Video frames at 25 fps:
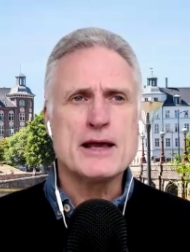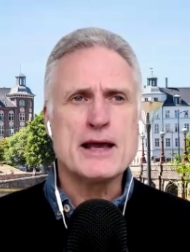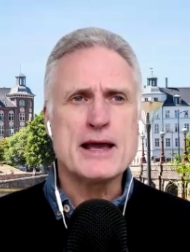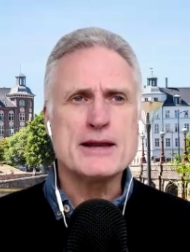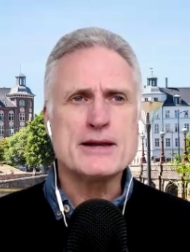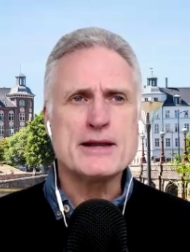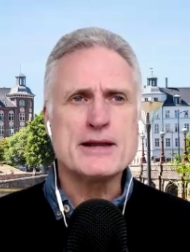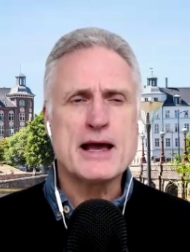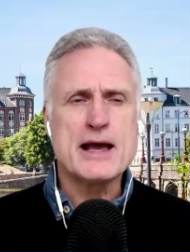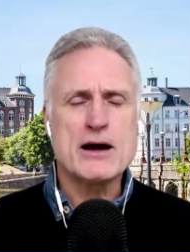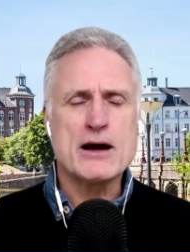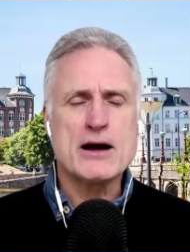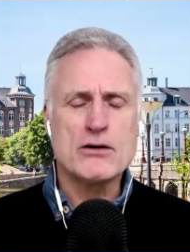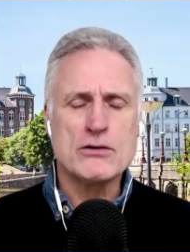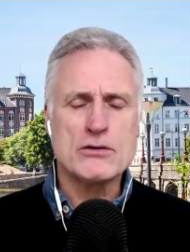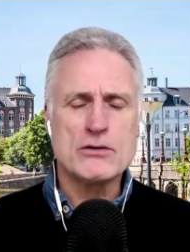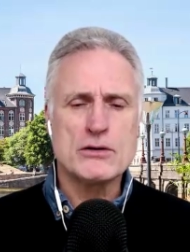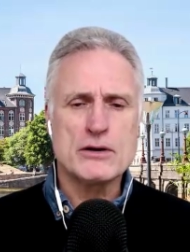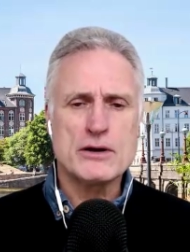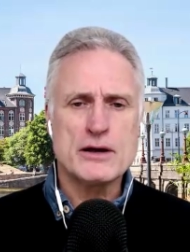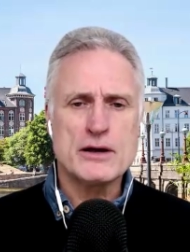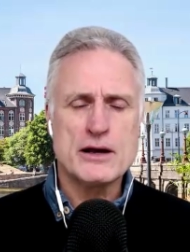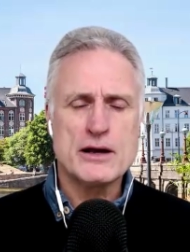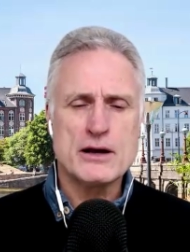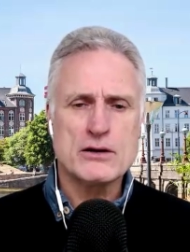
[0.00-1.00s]
And
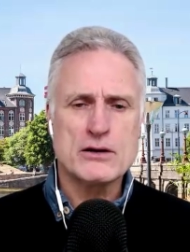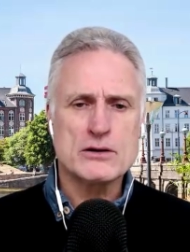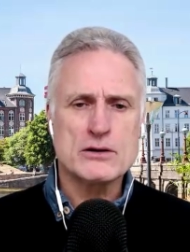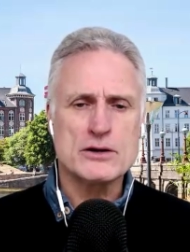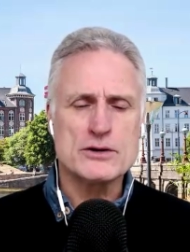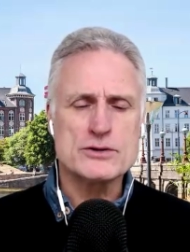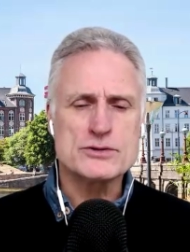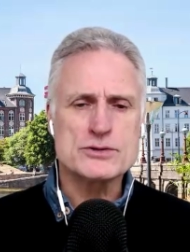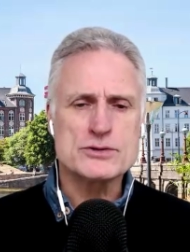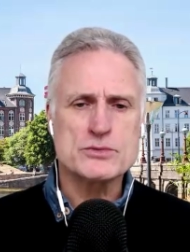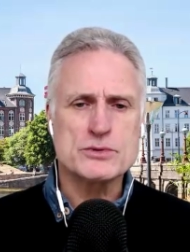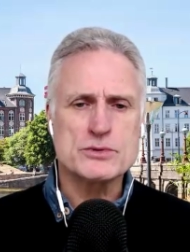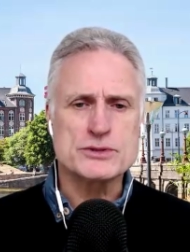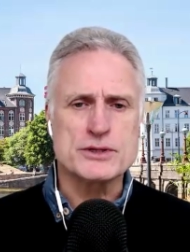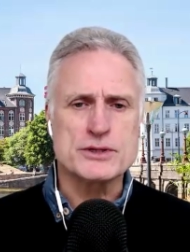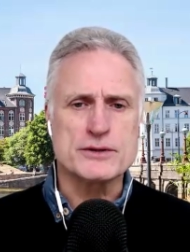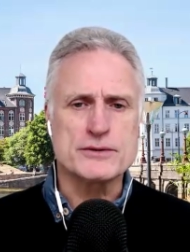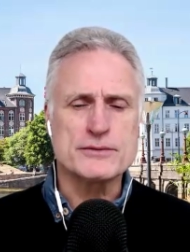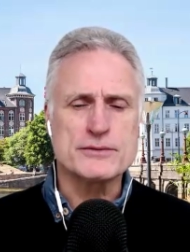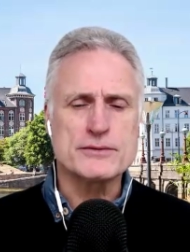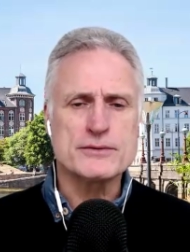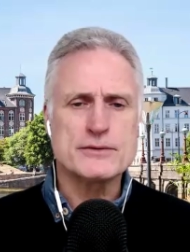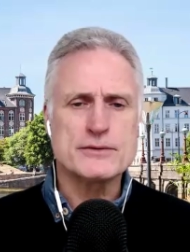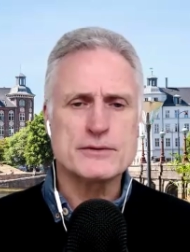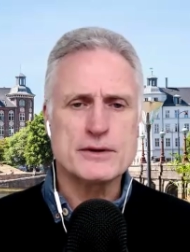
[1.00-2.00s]
how close was
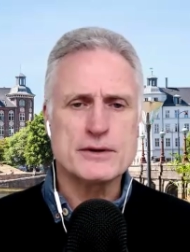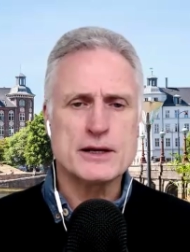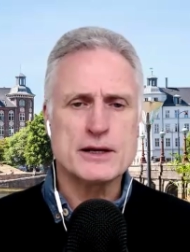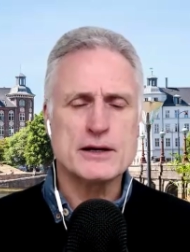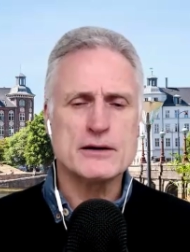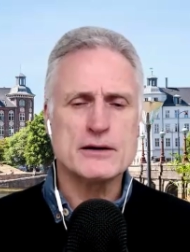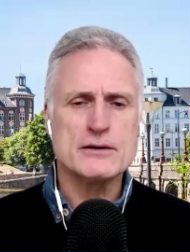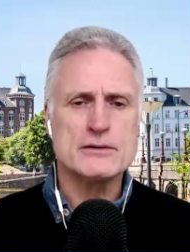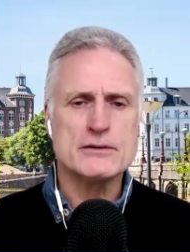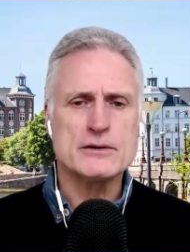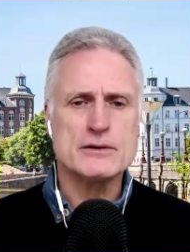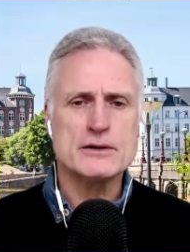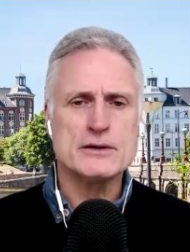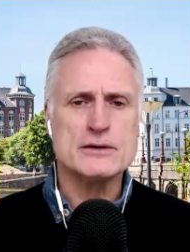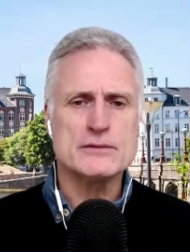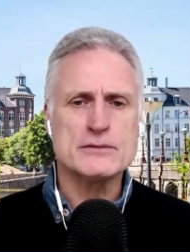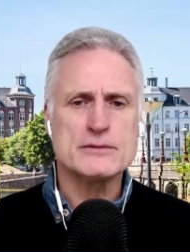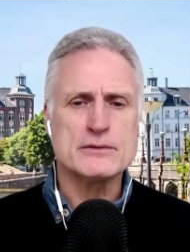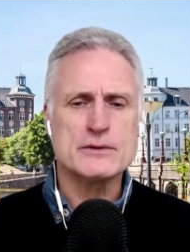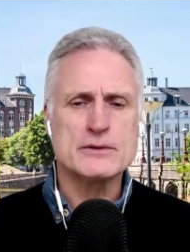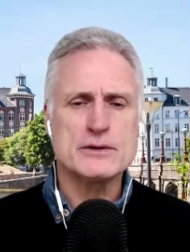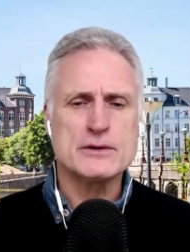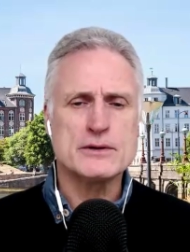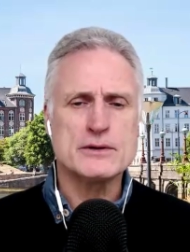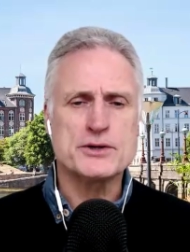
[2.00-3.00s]
it? How
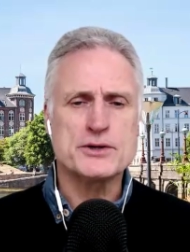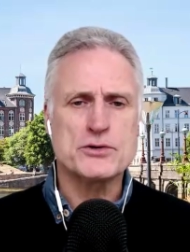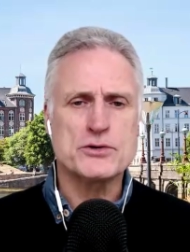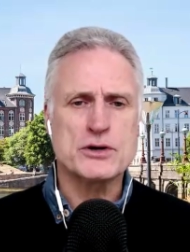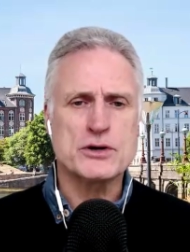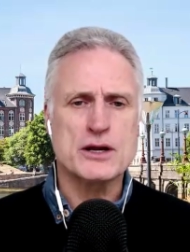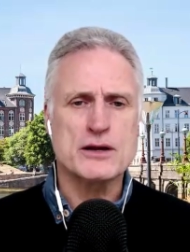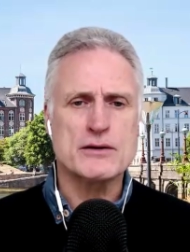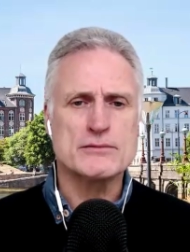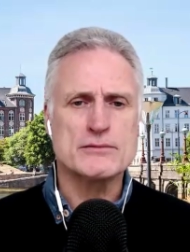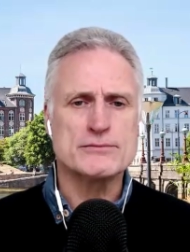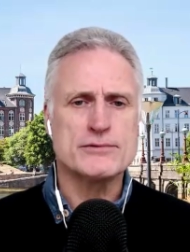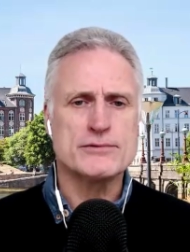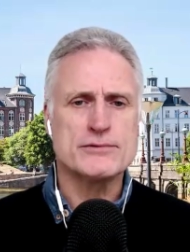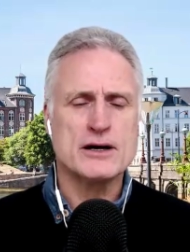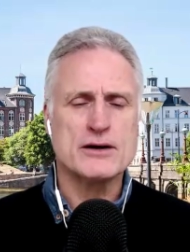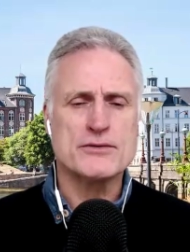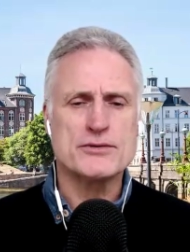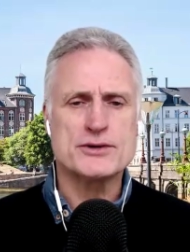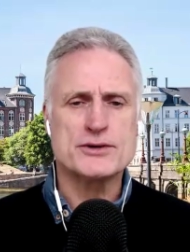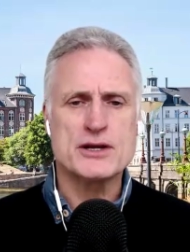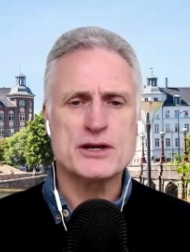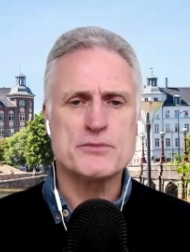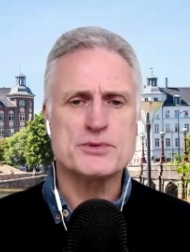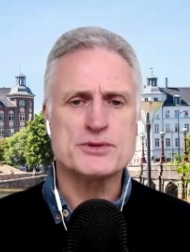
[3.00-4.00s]
are we talking
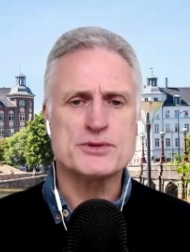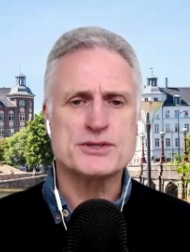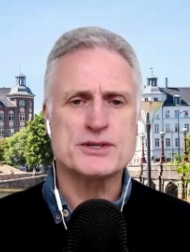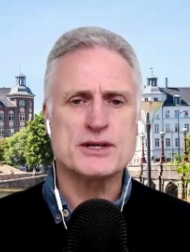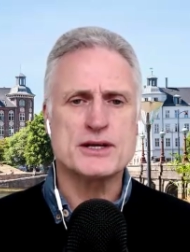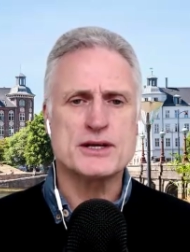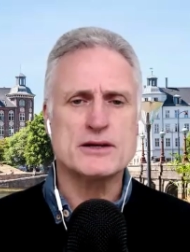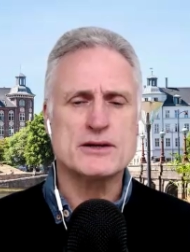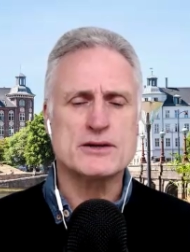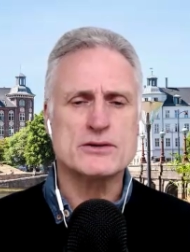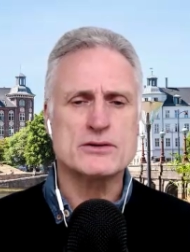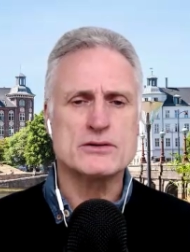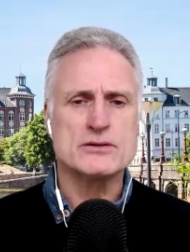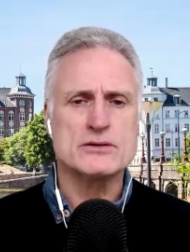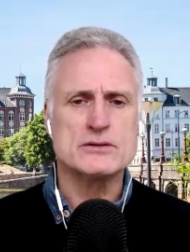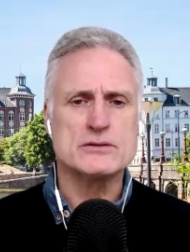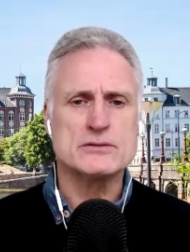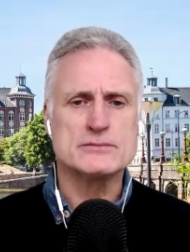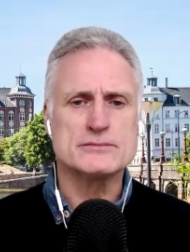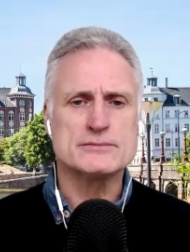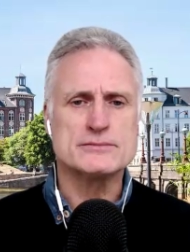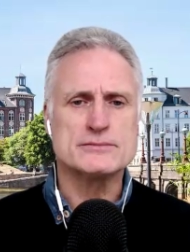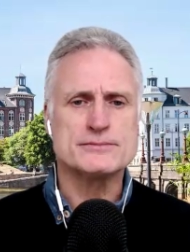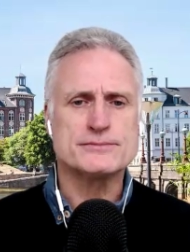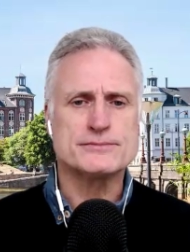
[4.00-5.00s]
5 or 10%
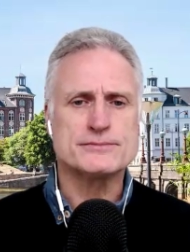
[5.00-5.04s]
or?